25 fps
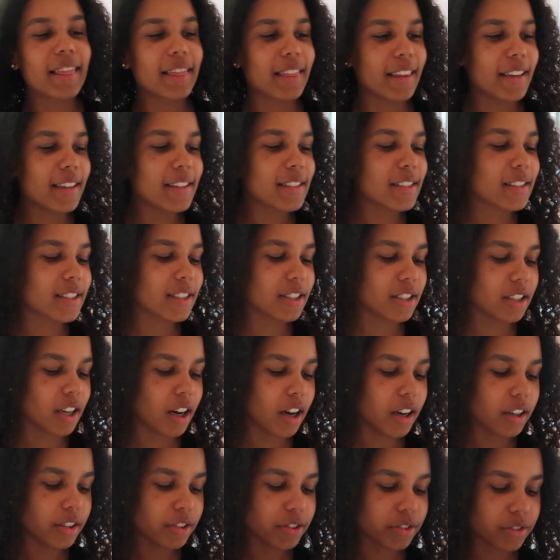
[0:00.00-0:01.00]
This
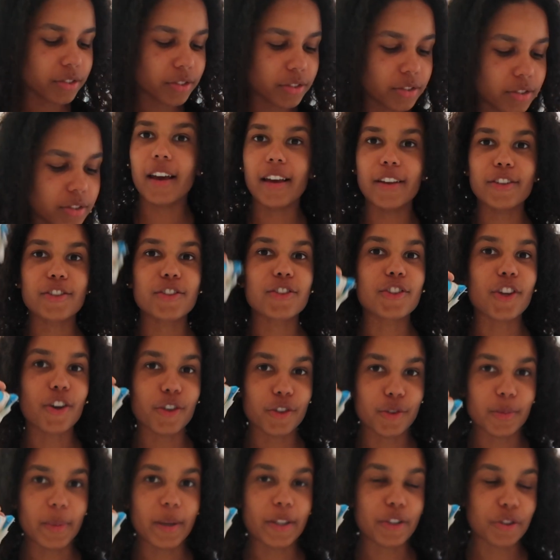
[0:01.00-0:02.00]
stuff is so
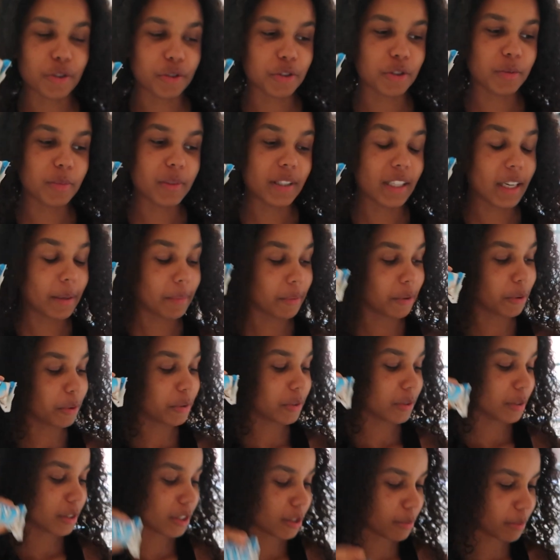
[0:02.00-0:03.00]
special to me, and I'm going
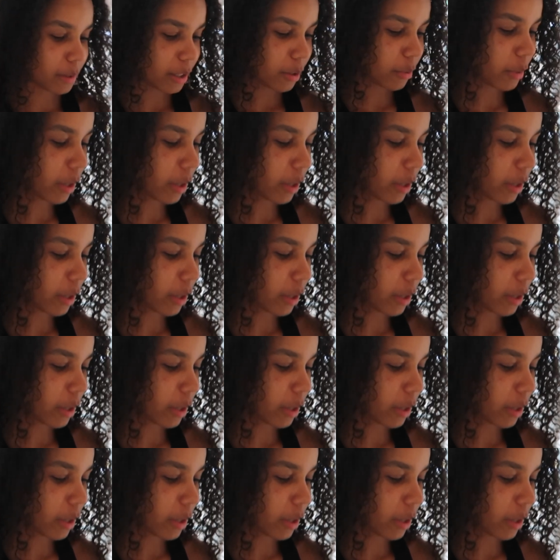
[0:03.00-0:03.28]
to explain